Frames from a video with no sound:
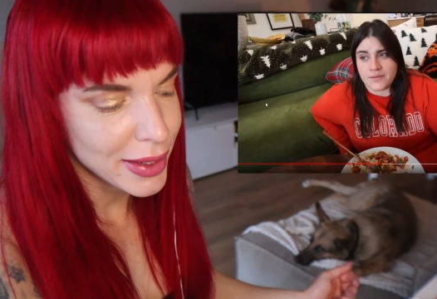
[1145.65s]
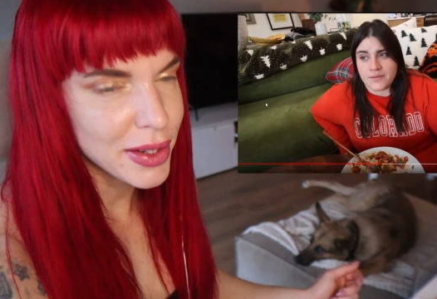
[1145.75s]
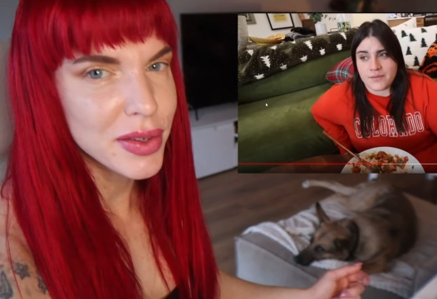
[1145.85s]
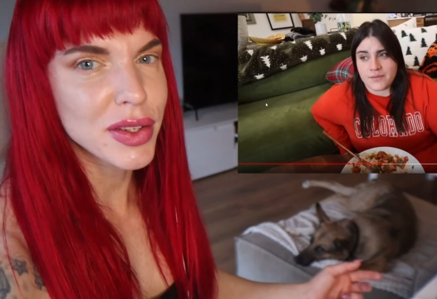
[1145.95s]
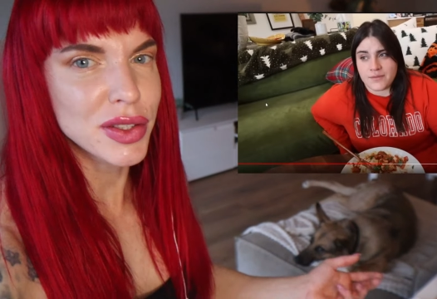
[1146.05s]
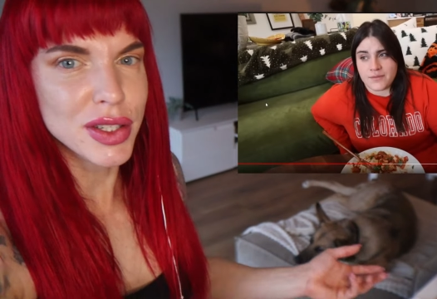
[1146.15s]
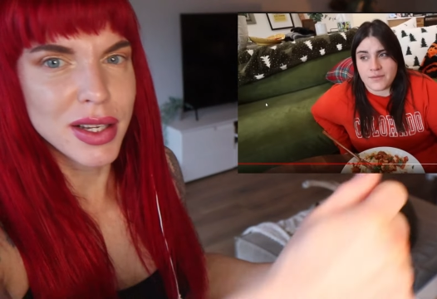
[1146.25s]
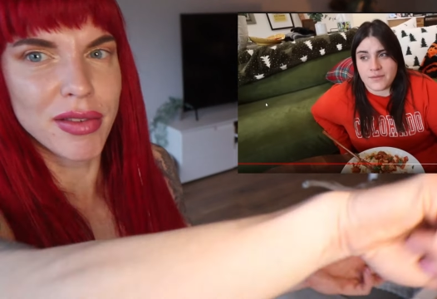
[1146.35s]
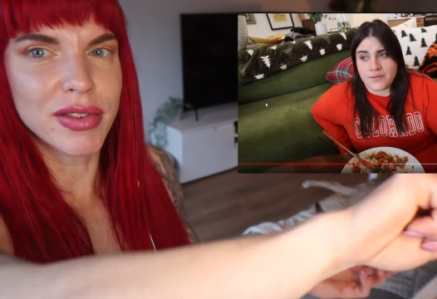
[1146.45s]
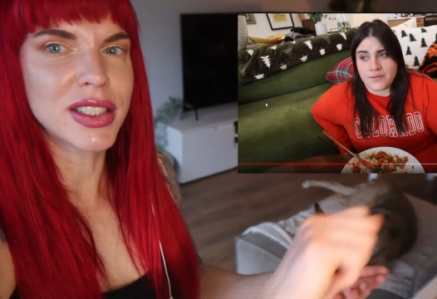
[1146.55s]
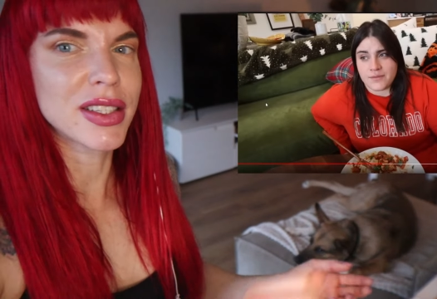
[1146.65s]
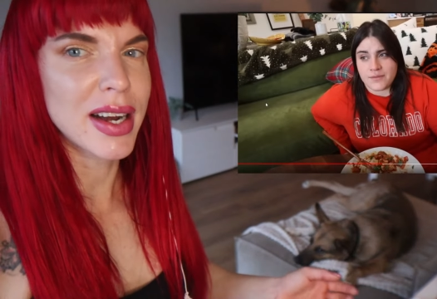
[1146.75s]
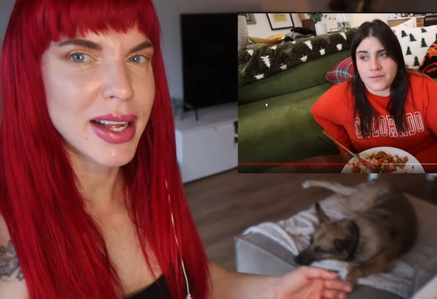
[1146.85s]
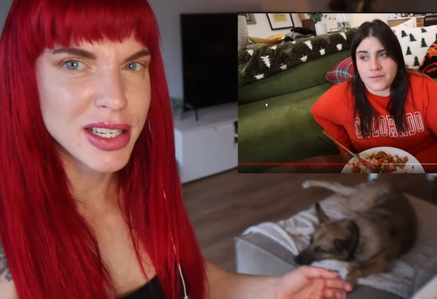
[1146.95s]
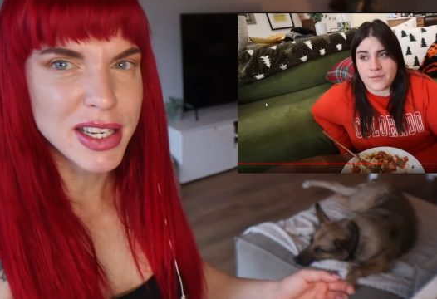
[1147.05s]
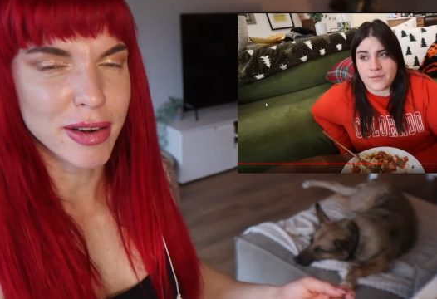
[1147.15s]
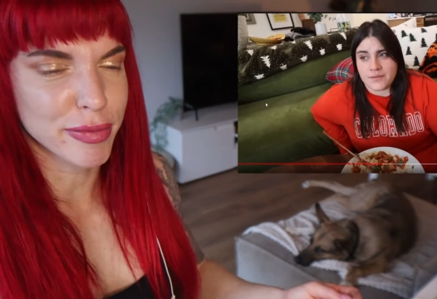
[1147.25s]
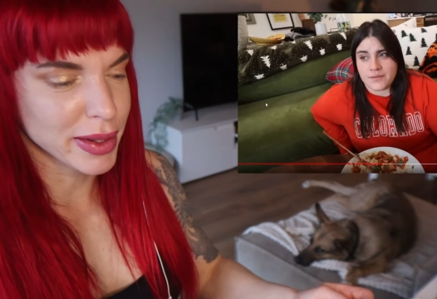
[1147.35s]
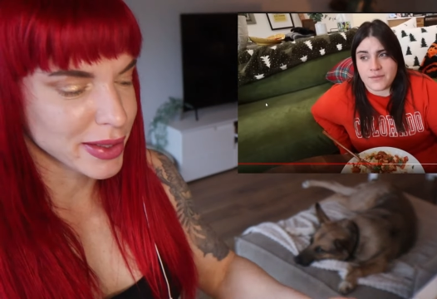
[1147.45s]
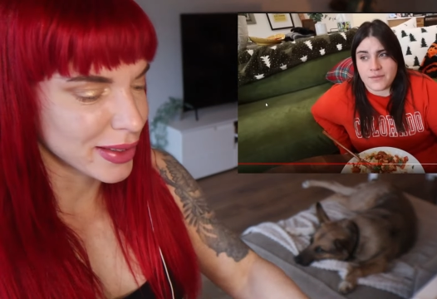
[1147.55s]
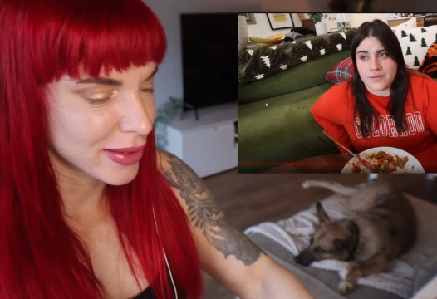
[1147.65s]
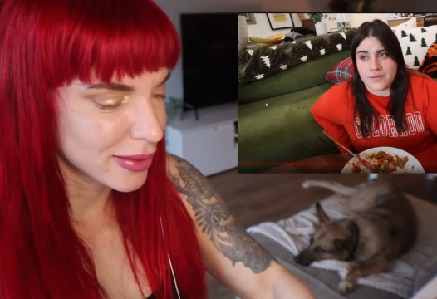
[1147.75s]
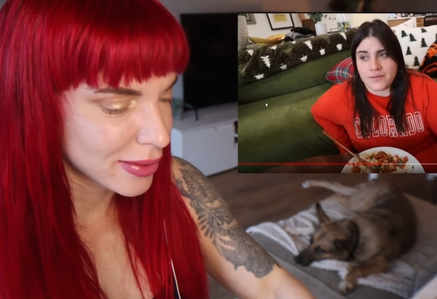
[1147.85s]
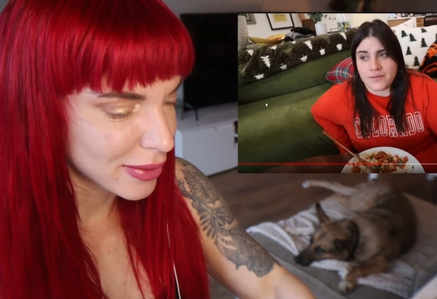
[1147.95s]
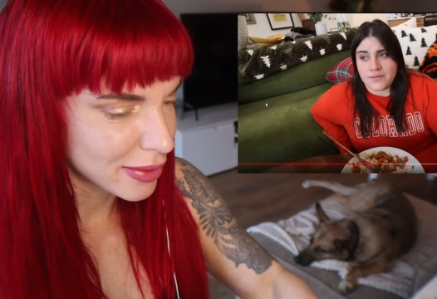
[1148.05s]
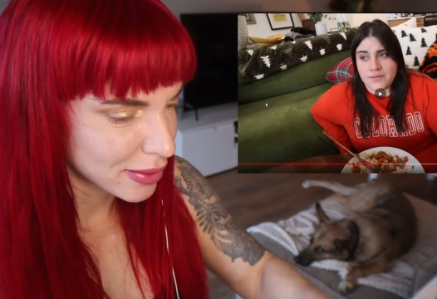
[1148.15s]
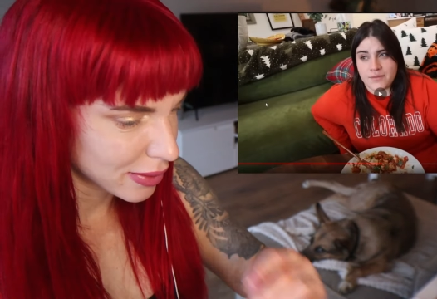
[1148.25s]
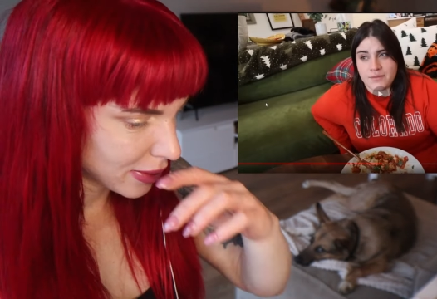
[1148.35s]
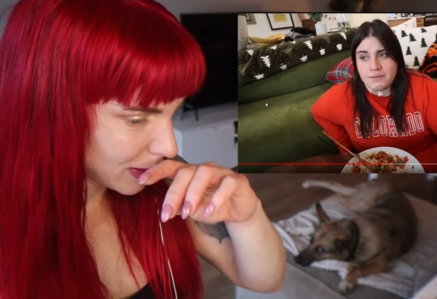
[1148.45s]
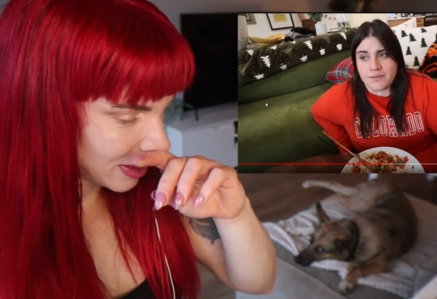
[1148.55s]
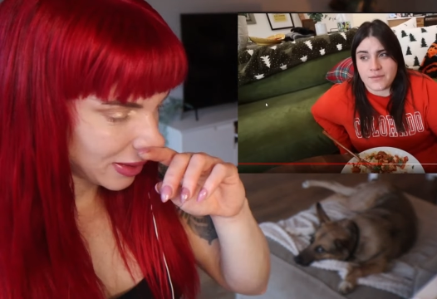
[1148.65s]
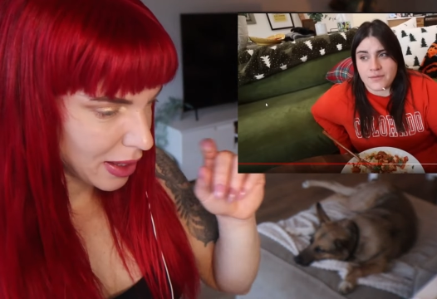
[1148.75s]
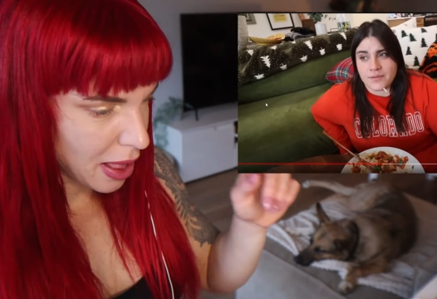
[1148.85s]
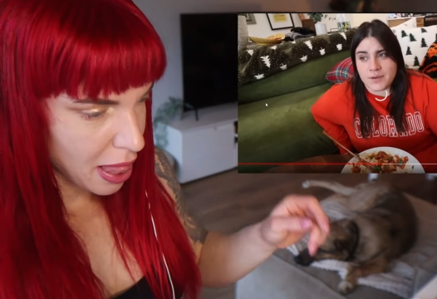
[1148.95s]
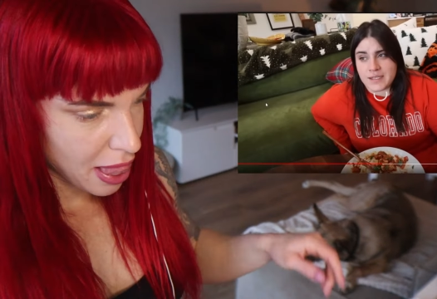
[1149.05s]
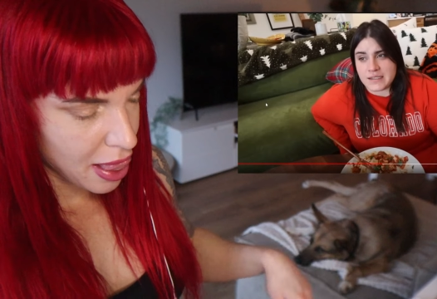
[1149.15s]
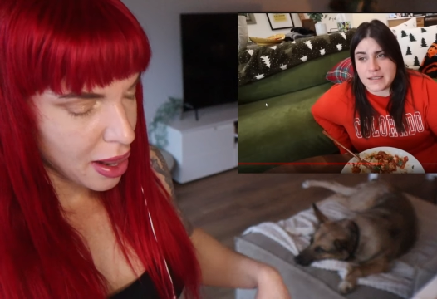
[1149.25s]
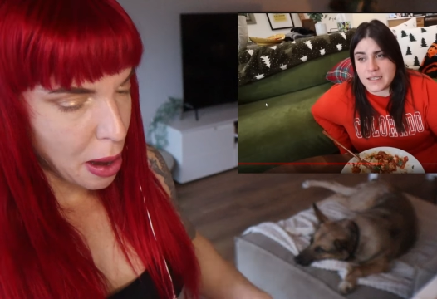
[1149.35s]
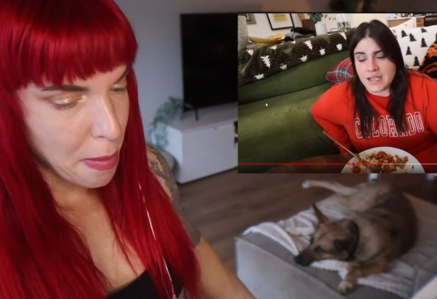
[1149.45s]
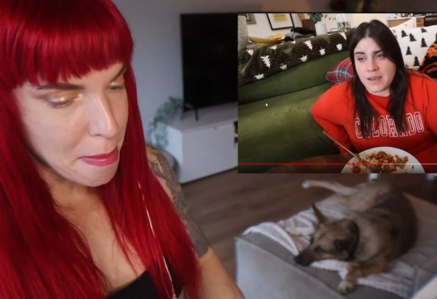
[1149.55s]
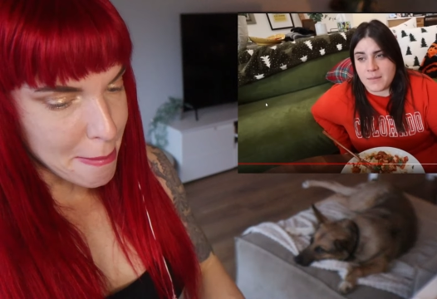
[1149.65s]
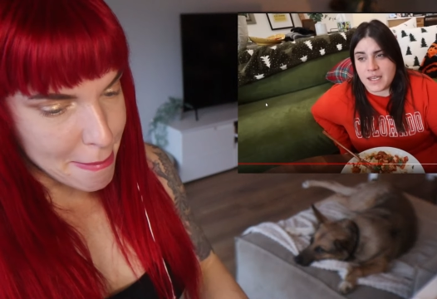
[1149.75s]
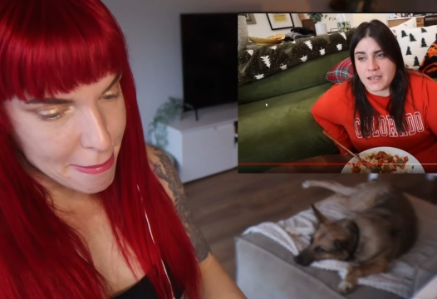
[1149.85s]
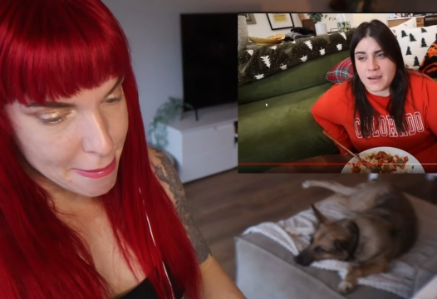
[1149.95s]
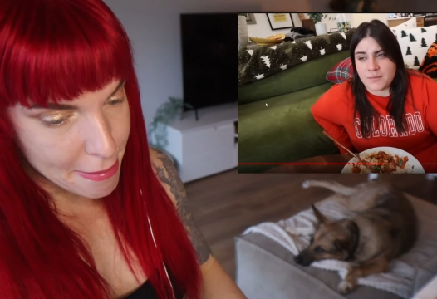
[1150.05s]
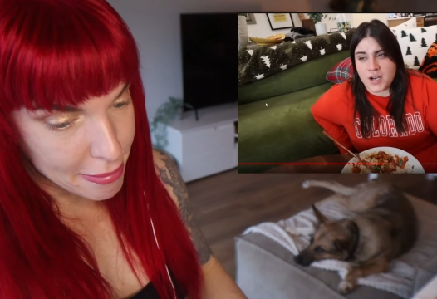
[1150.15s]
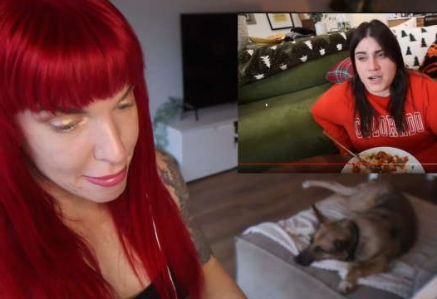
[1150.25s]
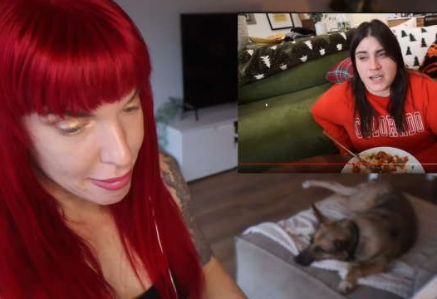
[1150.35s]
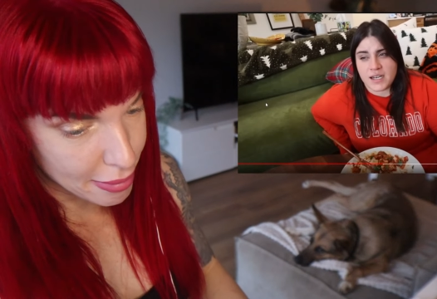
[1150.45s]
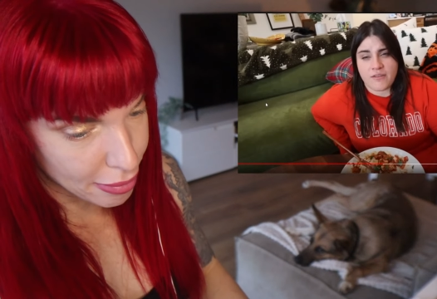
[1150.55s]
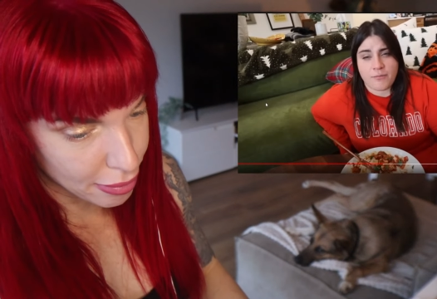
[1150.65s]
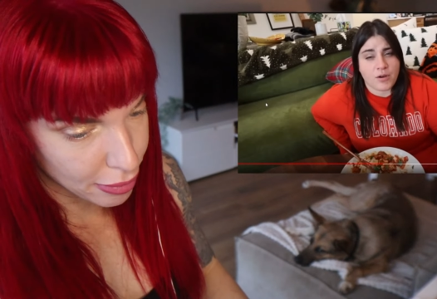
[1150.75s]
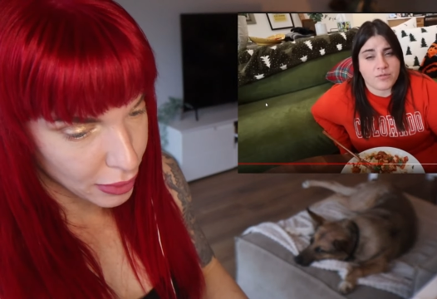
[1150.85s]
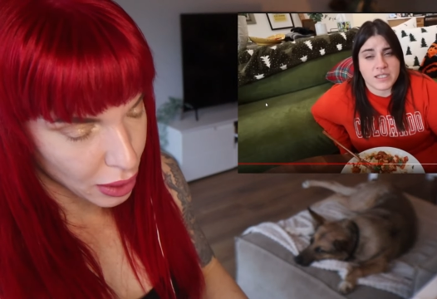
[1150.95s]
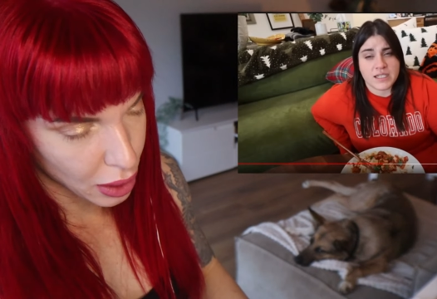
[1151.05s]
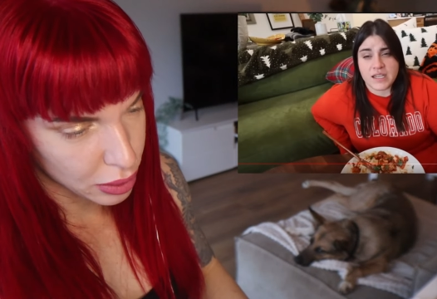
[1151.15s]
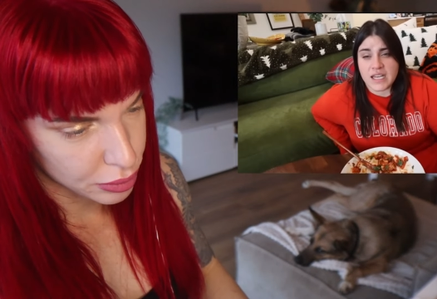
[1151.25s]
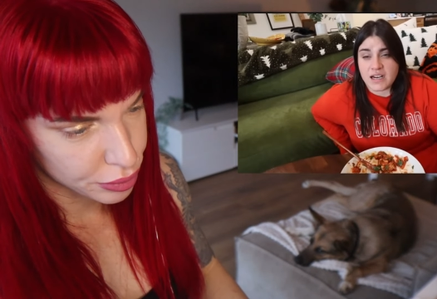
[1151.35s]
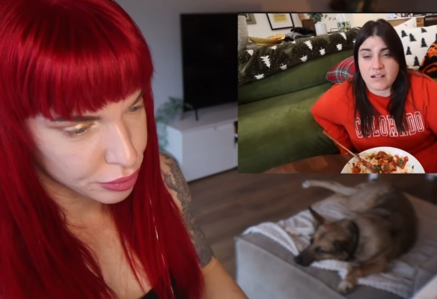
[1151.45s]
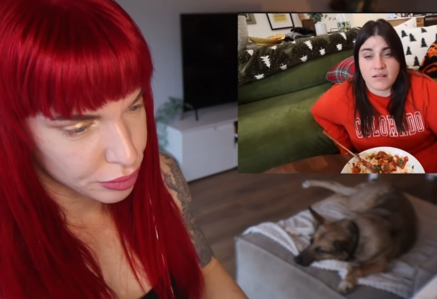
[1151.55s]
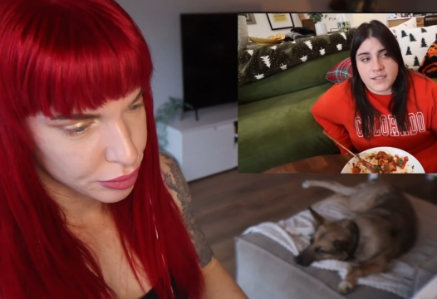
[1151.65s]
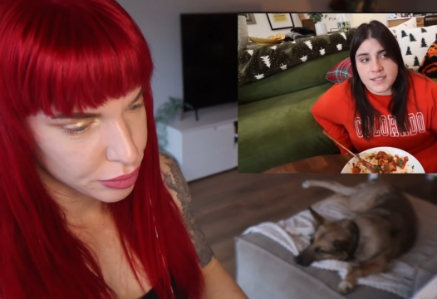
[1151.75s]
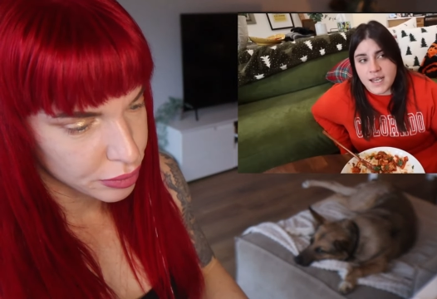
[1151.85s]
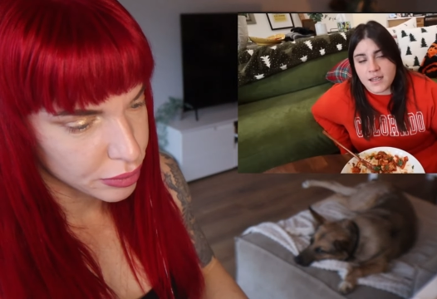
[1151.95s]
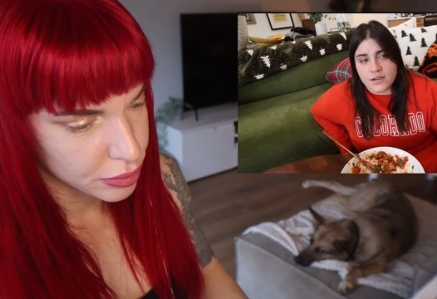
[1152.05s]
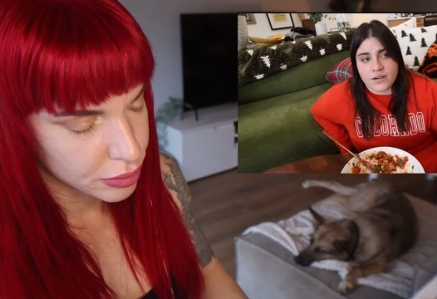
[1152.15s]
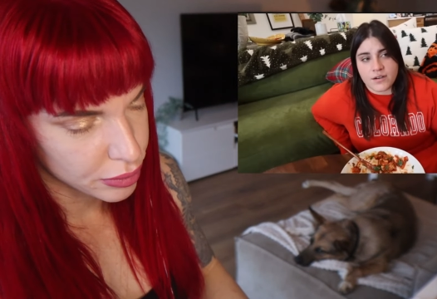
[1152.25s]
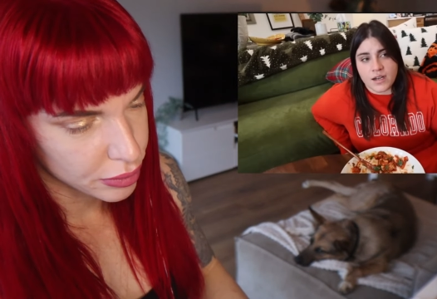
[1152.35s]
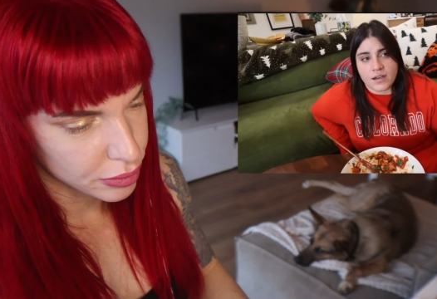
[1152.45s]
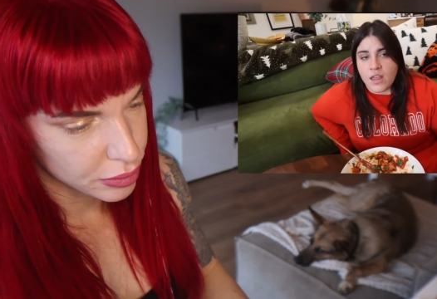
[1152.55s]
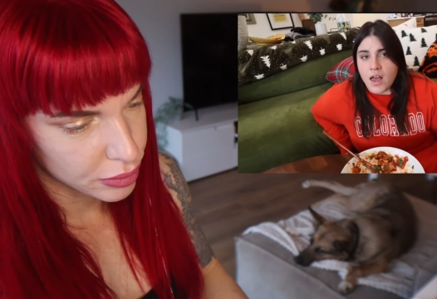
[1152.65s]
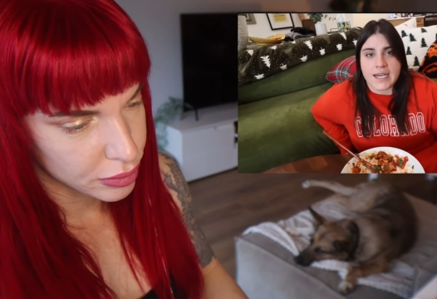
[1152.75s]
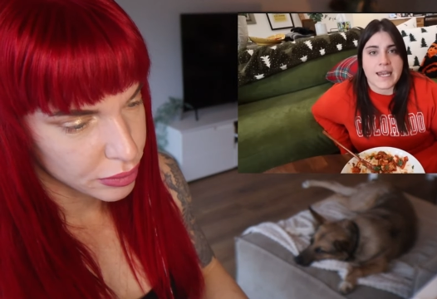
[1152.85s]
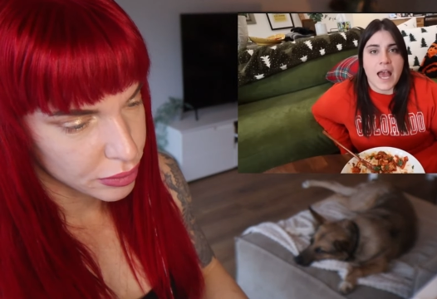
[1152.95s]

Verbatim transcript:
Speaker 1: you know, not just freestyling a stick of butter.
Speaker 2: Different reasons. I mean, I'm trying to get enough protein in there, stay under an allotted